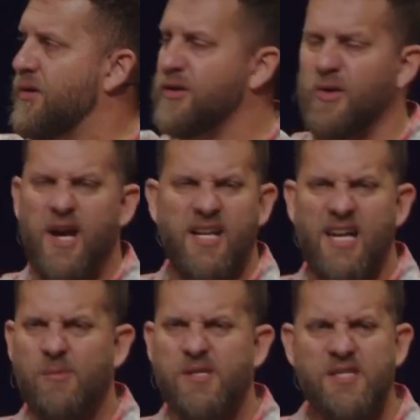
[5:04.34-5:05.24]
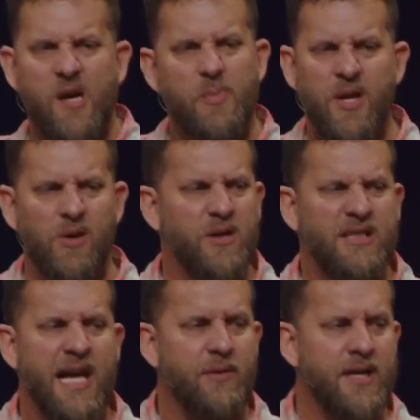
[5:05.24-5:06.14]
great, and I'm just up here
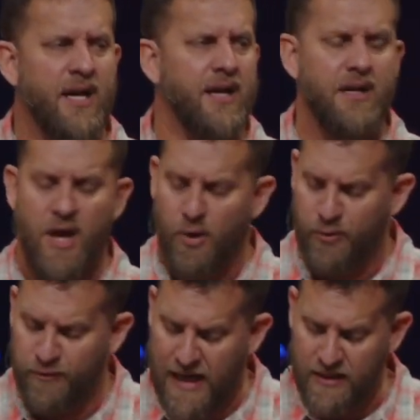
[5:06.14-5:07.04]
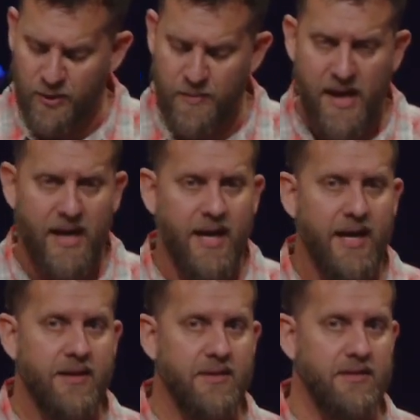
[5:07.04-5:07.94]
followed
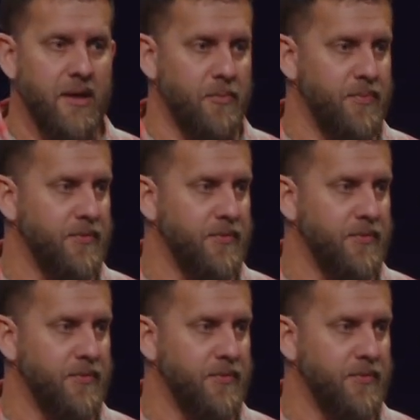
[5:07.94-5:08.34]
by the dip,